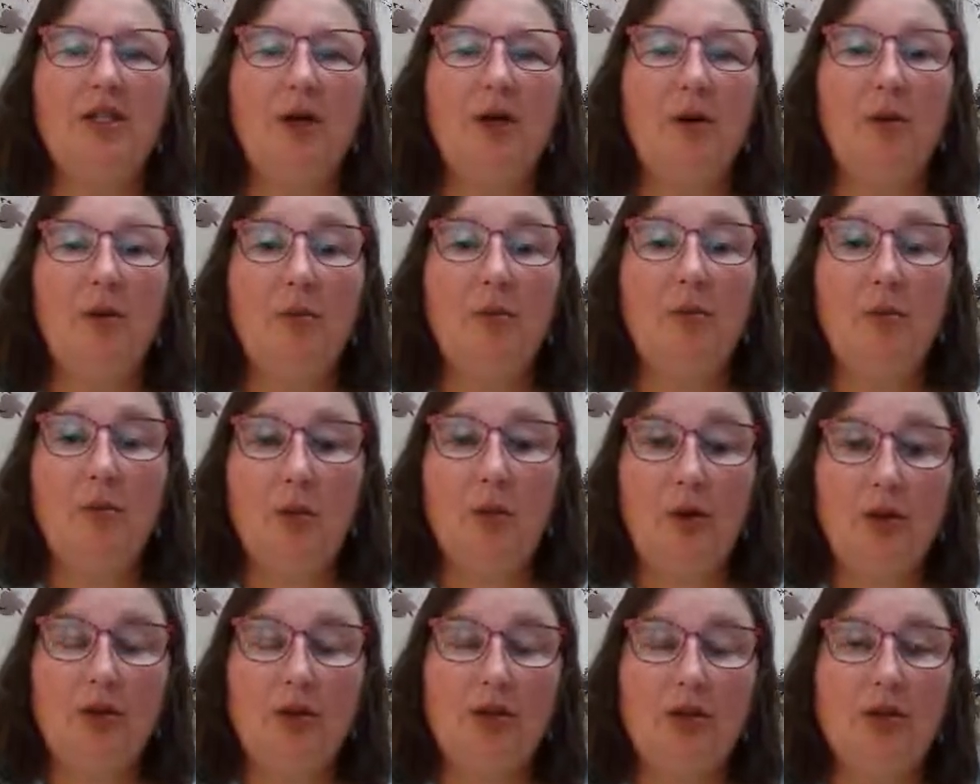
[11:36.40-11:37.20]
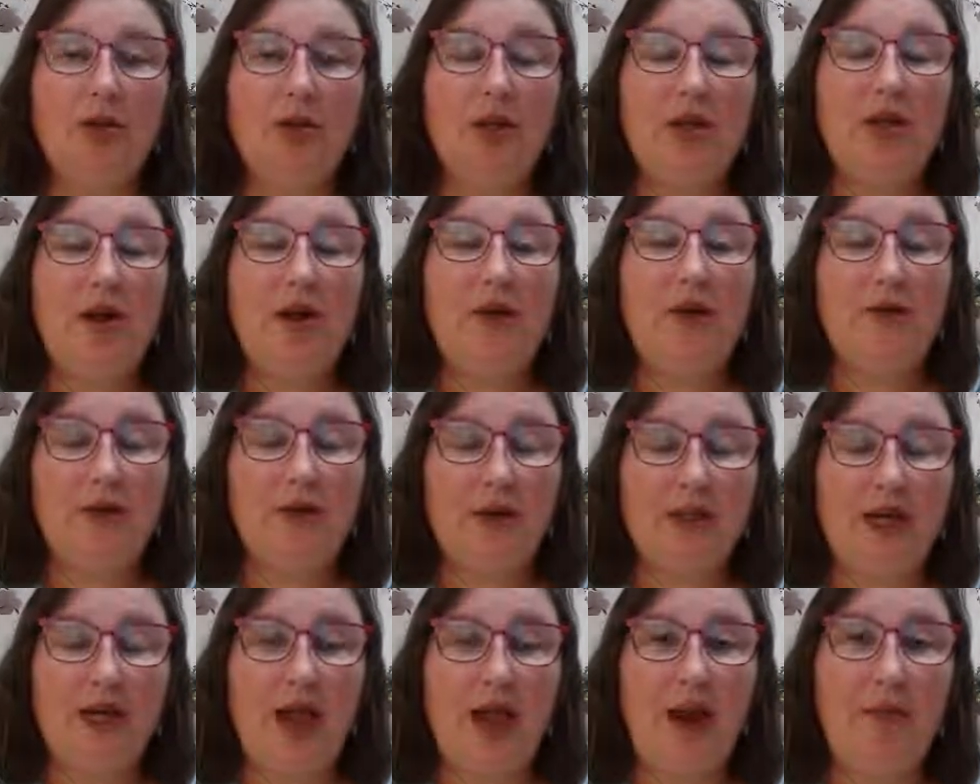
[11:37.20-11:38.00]
So mulch
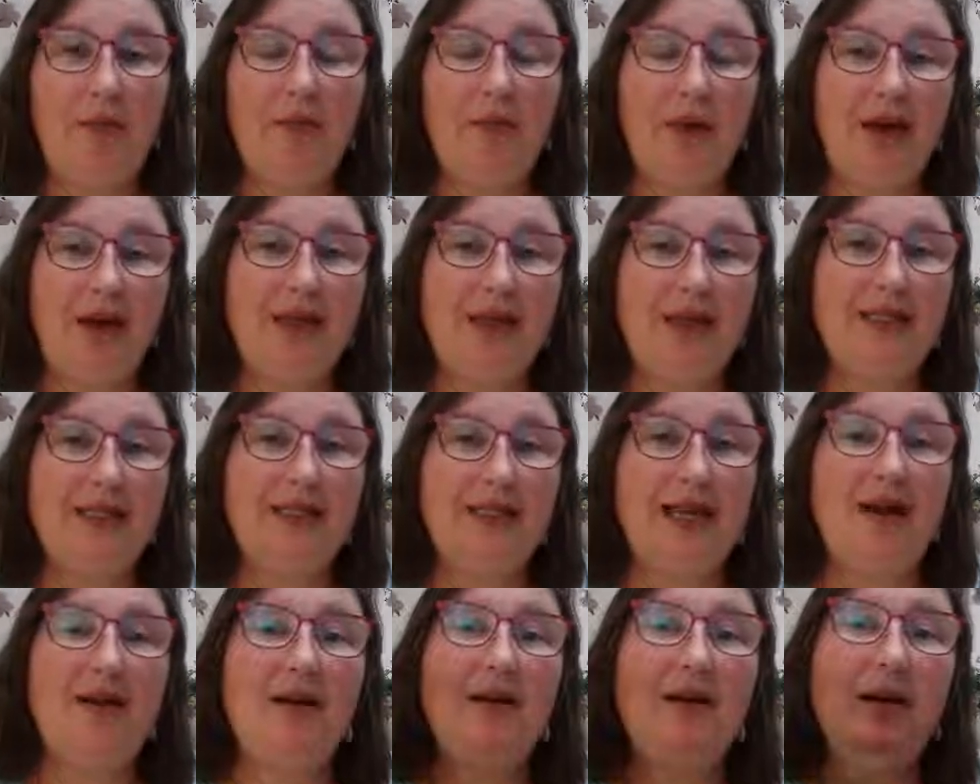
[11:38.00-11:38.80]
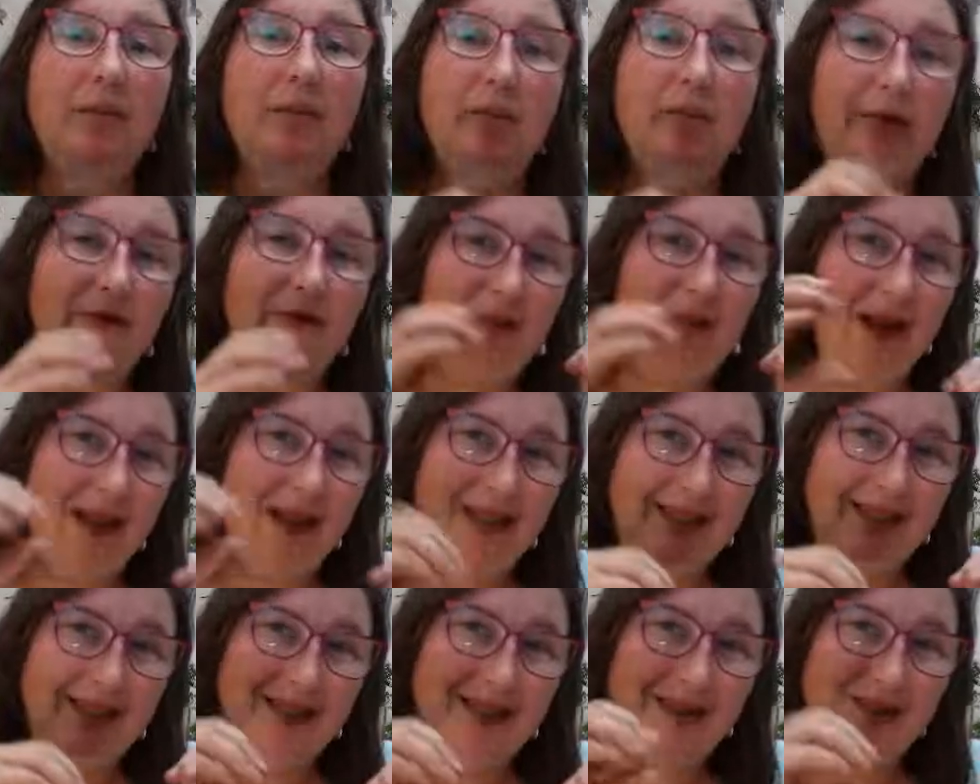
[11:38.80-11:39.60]
over time breaks down and
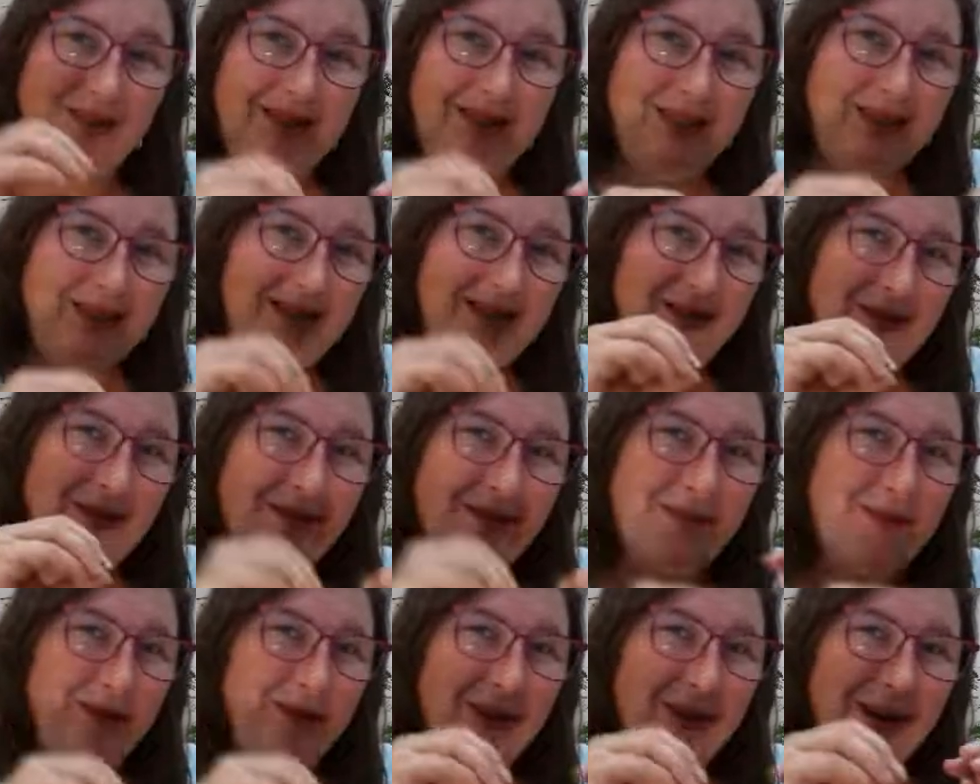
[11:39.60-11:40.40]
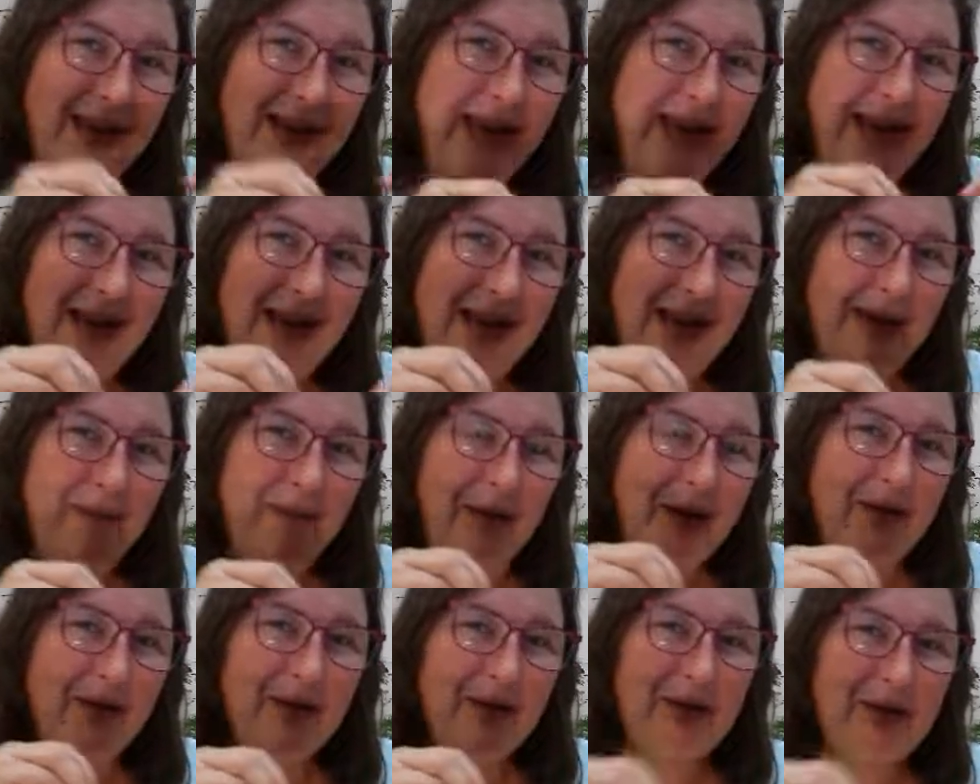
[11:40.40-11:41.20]
provides those little
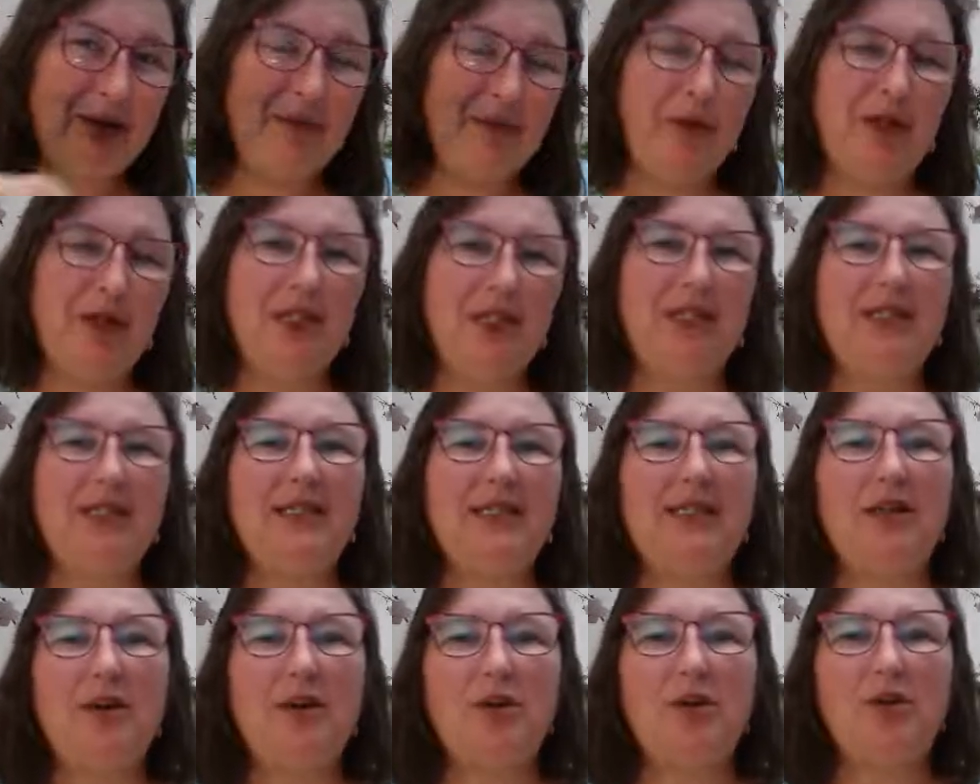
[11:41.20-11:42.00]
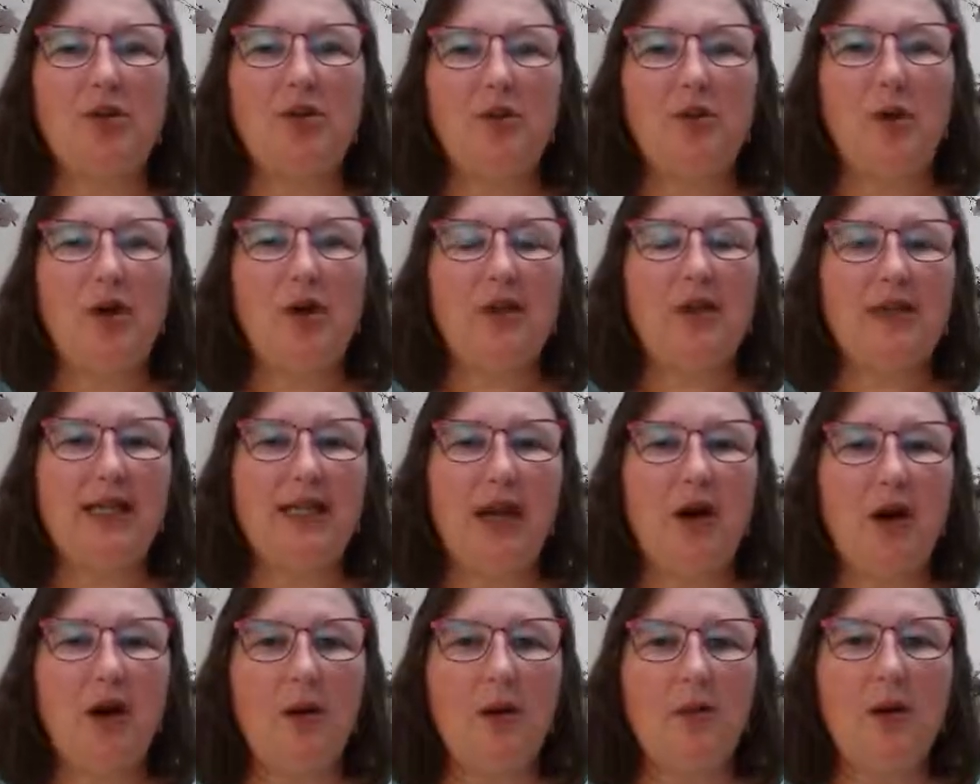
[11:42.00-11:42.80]
organic matter sponges in our soil
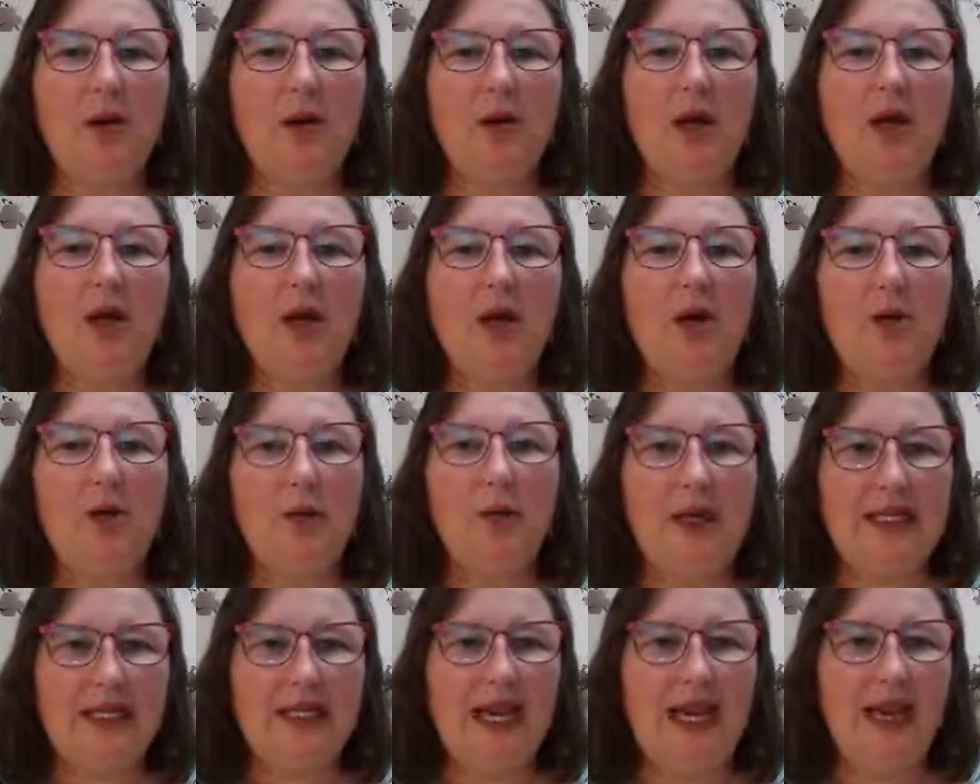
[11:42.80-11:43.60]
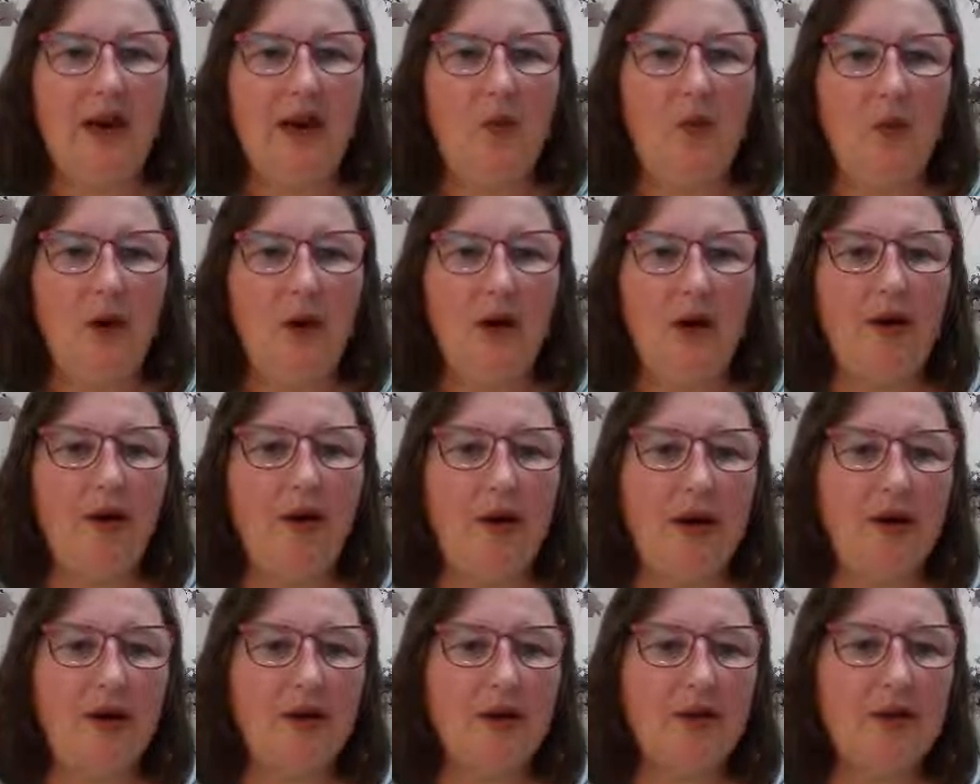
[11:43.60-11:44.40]
to help retain
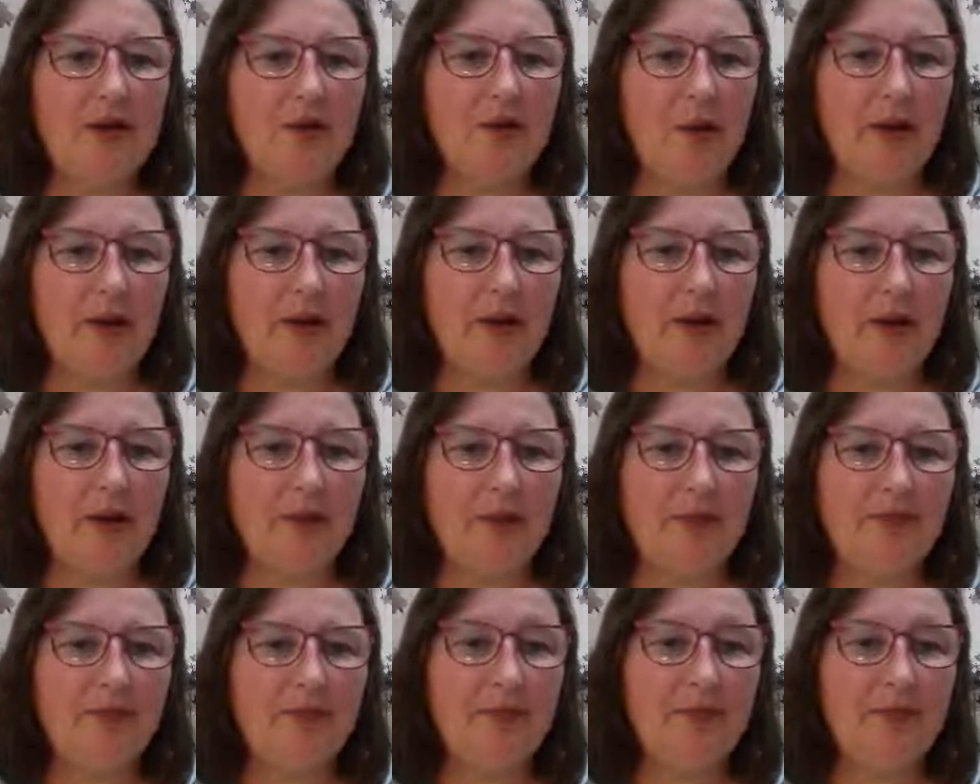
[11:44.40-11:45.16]
water in our soil,